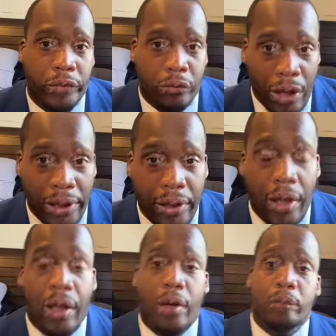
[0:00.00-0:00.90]
right?
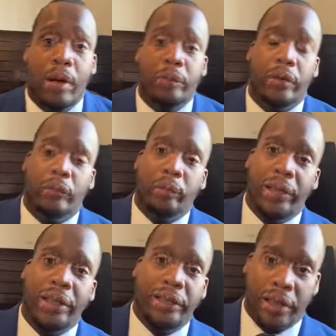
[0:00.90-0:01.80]
Remember, we're
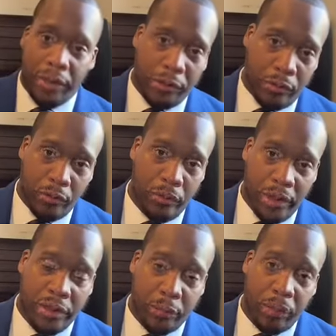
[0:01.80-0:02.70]
being intentional
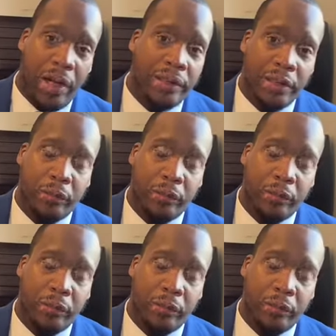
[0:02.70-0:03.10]
in this process.